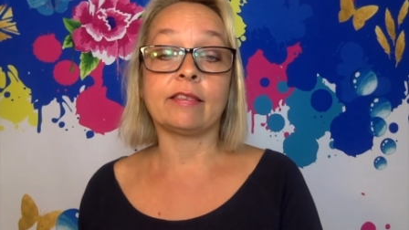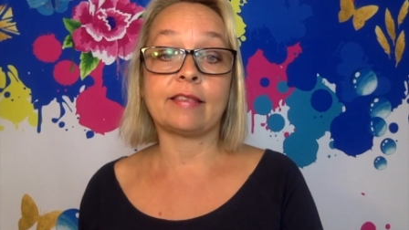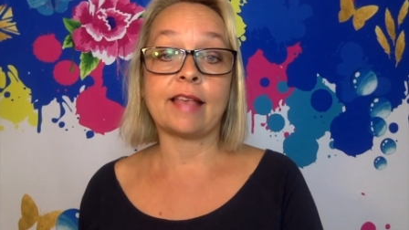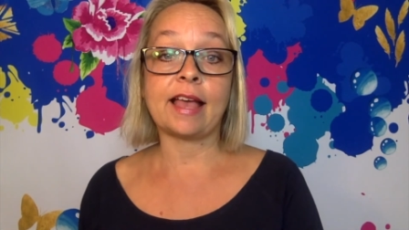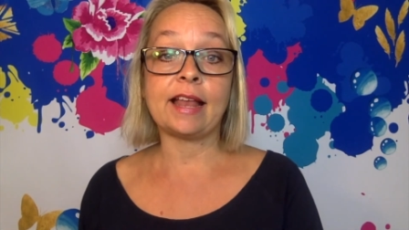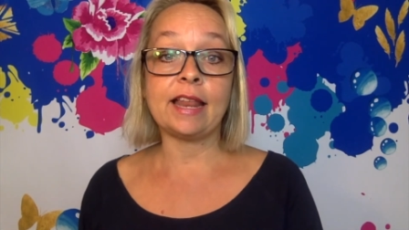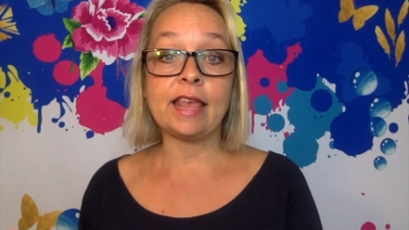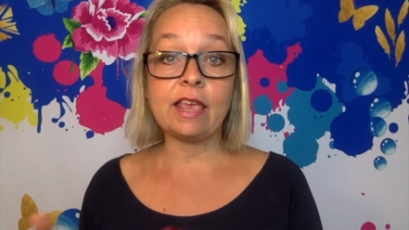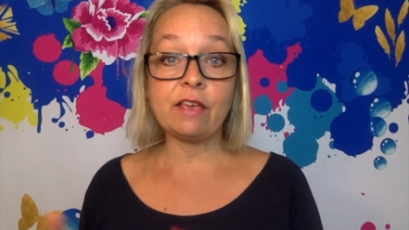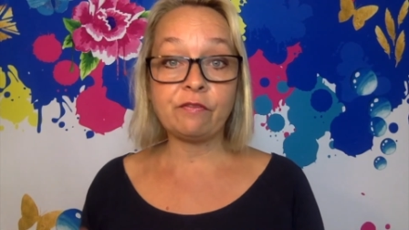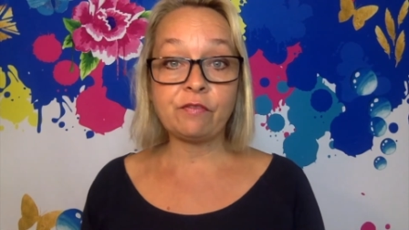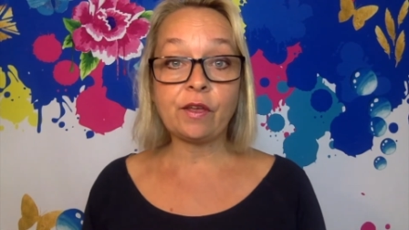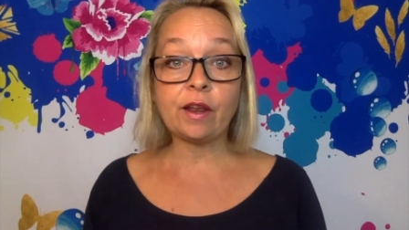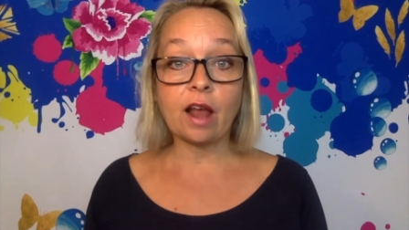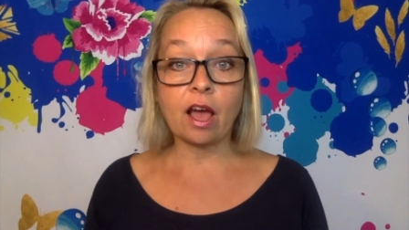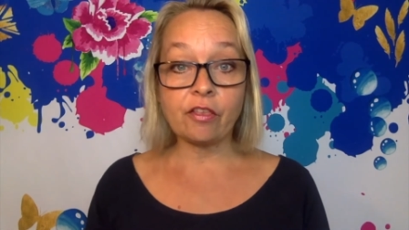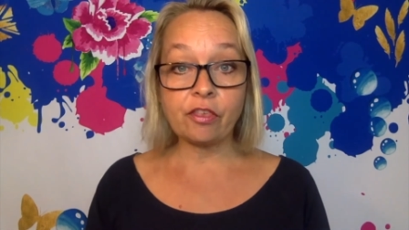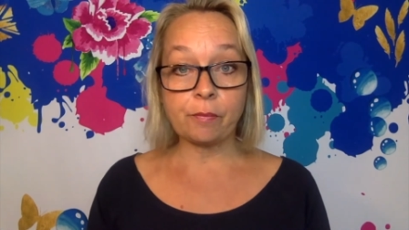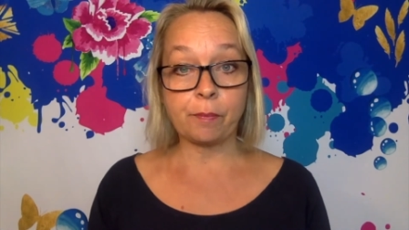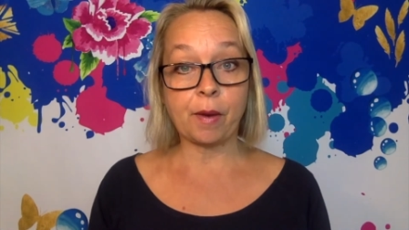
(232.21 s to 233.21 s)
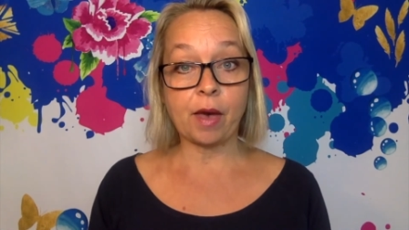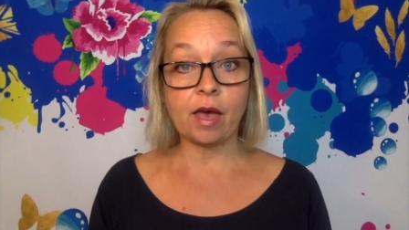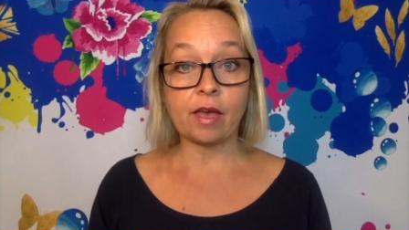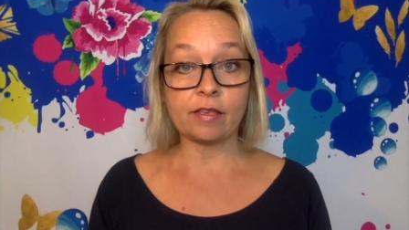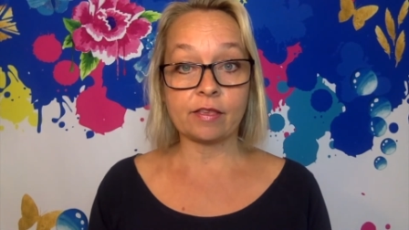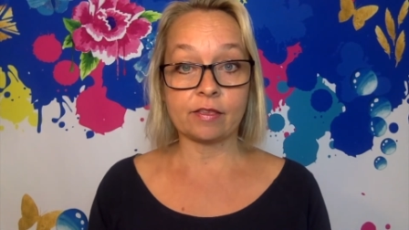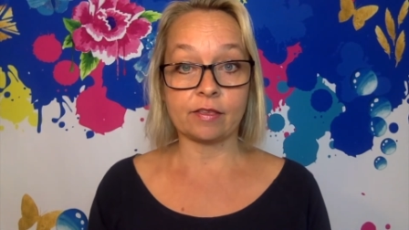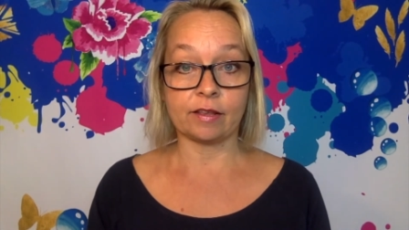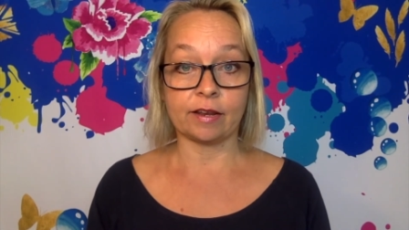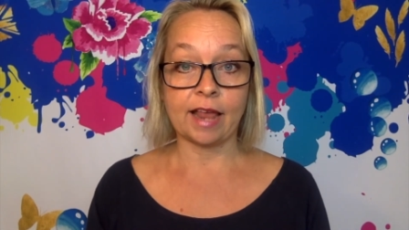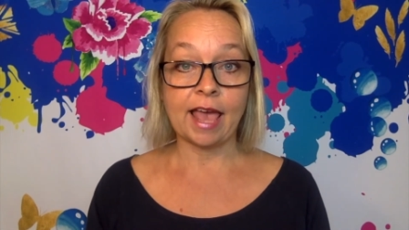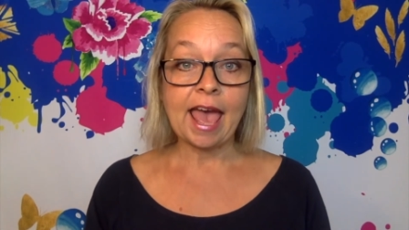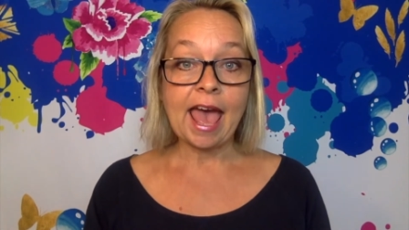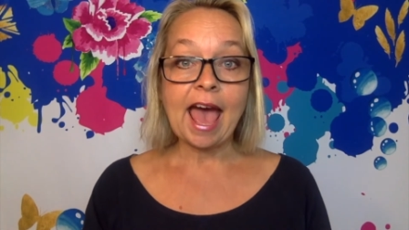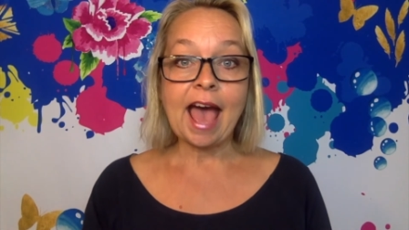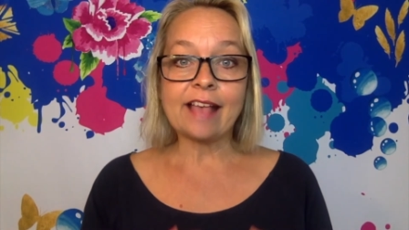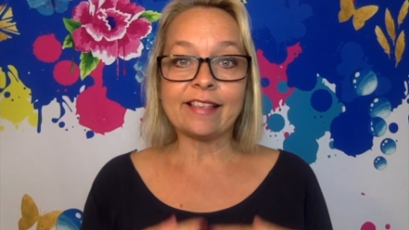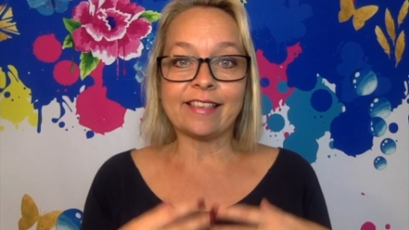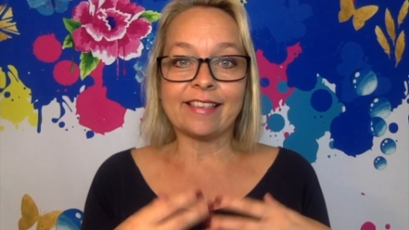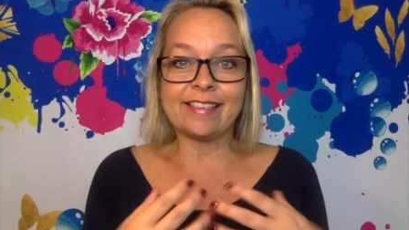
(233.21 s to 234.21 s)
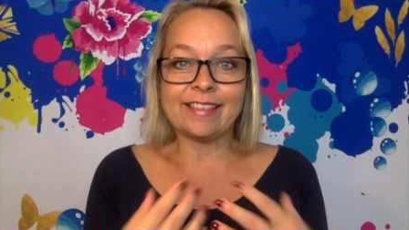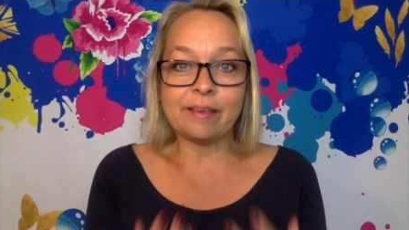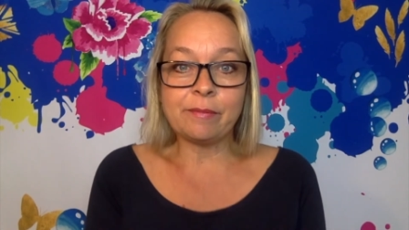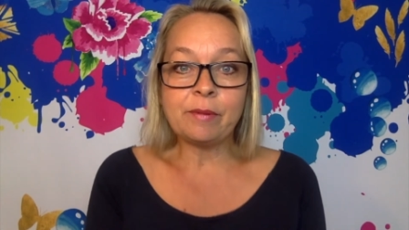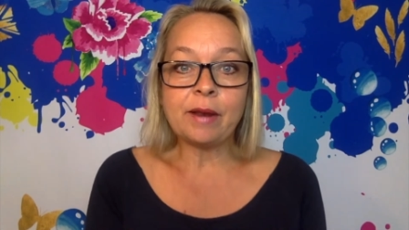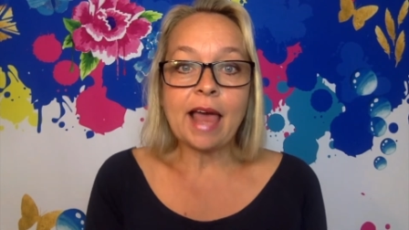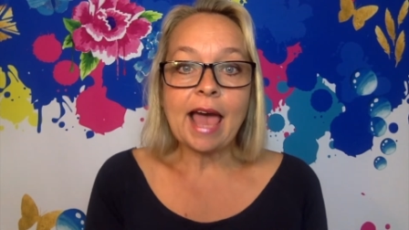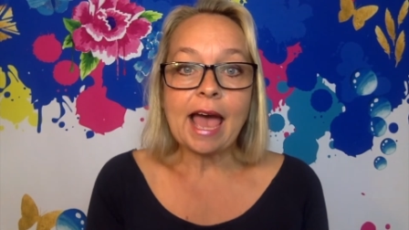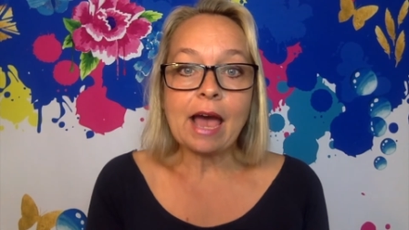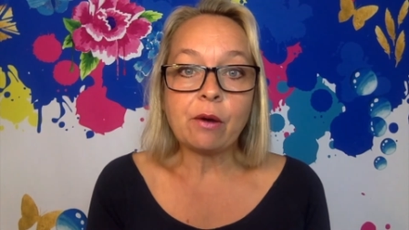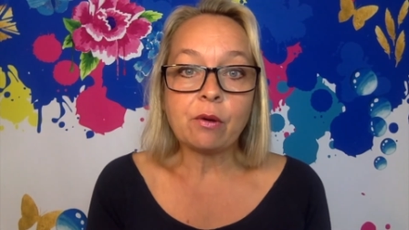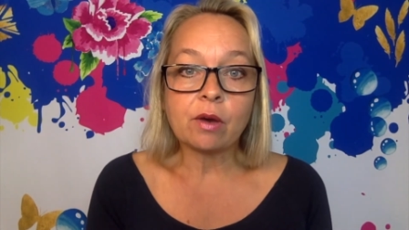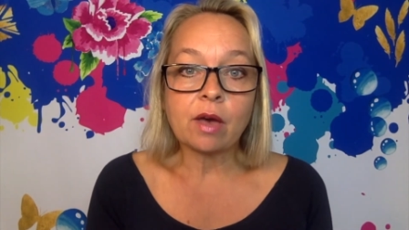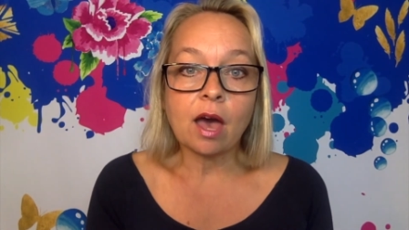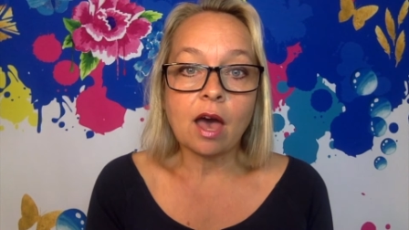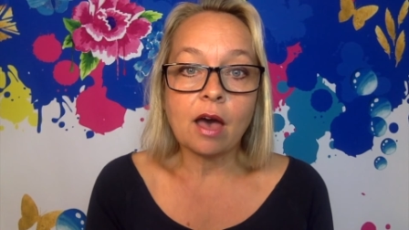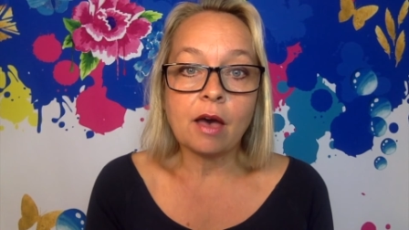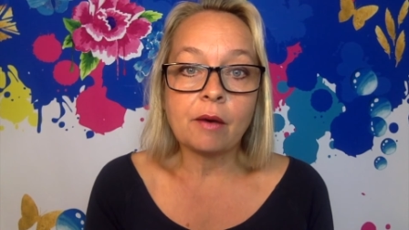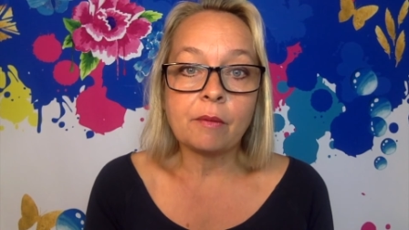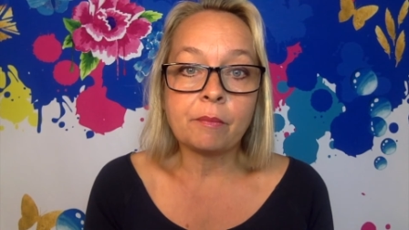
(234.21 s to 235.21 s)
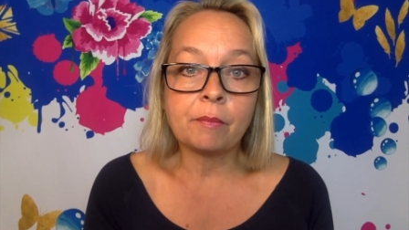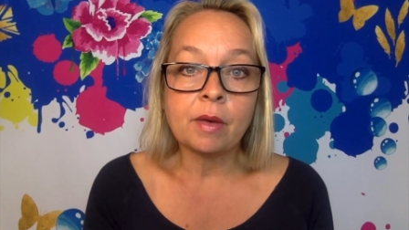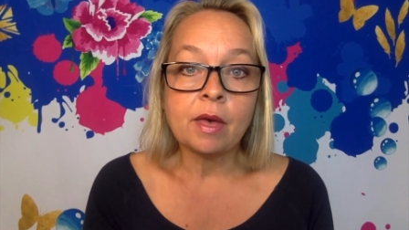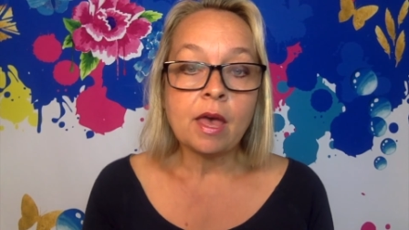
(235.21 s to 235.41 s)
And if that other person has a similar outcome,